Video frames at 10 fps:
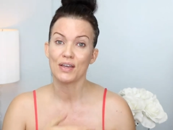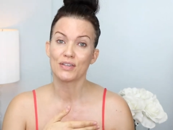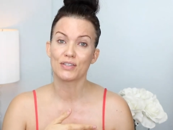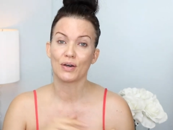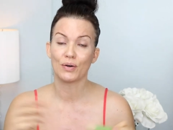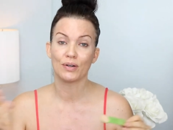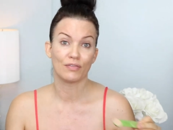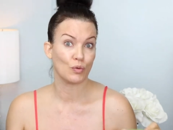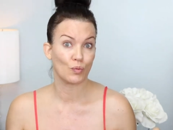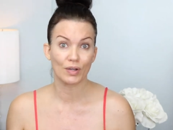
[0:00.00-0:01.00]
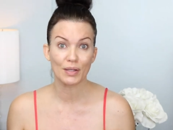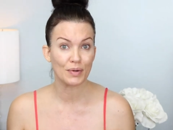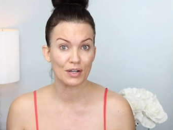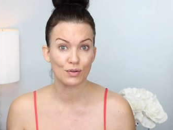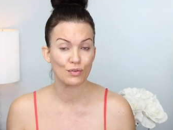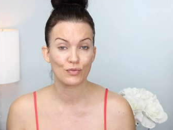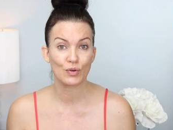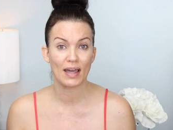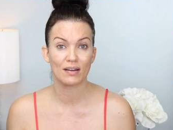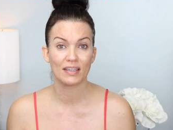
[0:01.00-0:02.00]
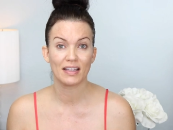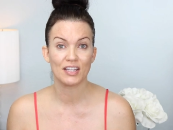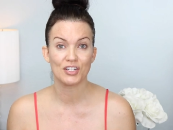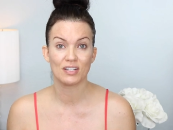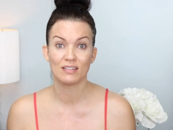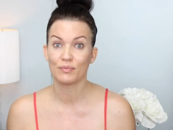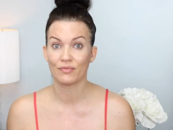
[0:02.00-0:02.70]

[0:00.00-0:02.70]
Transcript: So if you really want to do the full calculation,